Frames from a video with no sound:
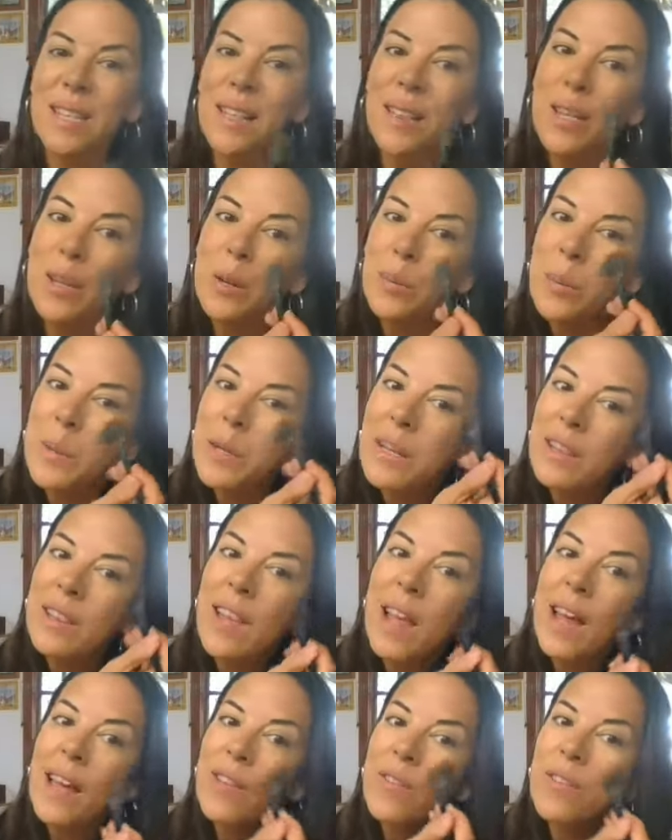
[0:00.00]
a little bit of
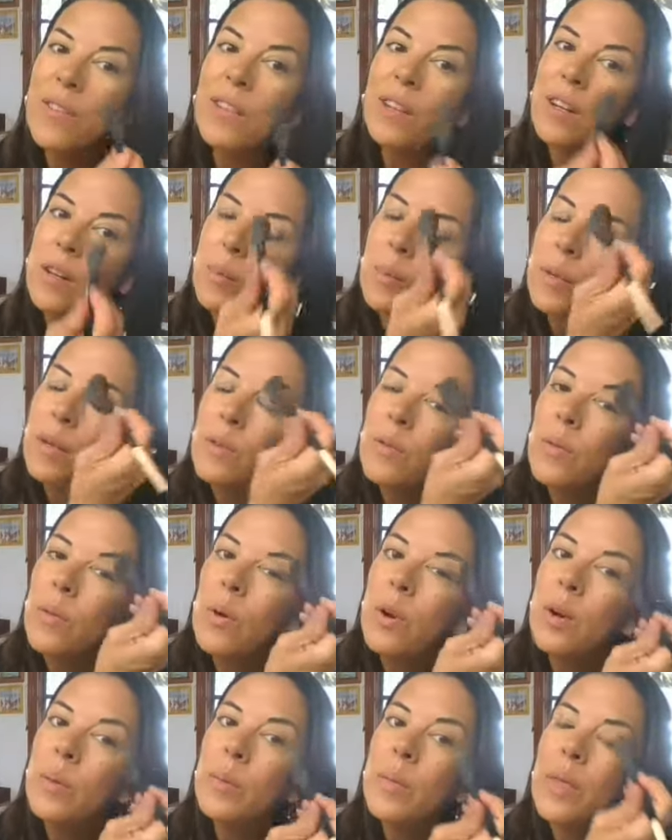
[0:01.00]
life, a little bit of
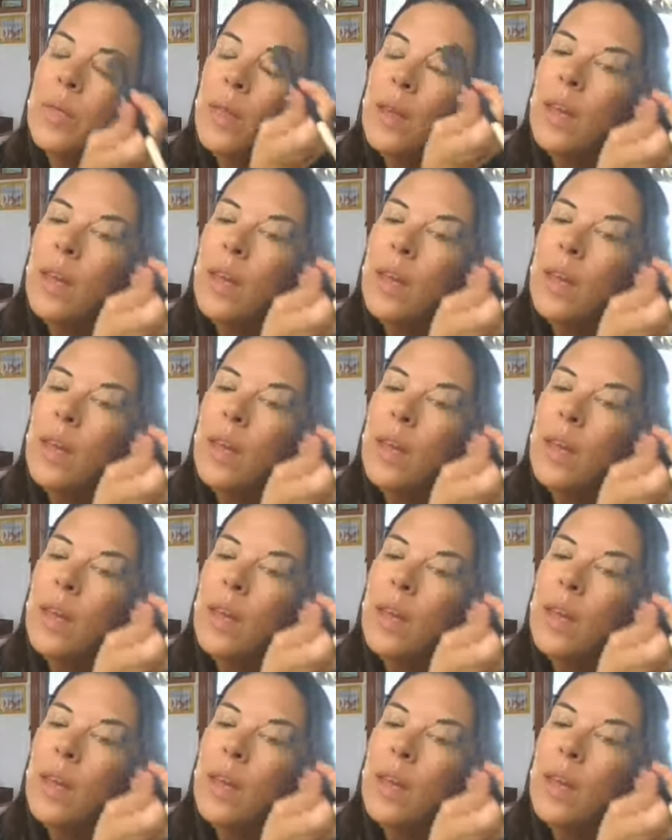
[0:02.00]
warmth.